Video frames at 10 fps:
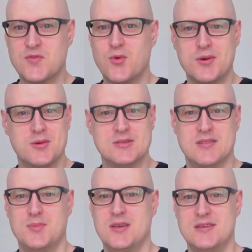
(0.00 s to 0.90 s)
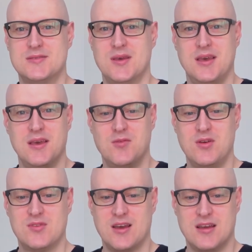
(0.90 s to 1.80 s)
four notes of the piece,
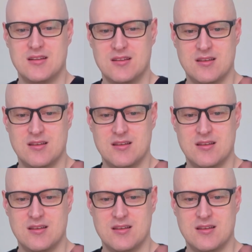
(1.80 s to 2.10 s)
we've got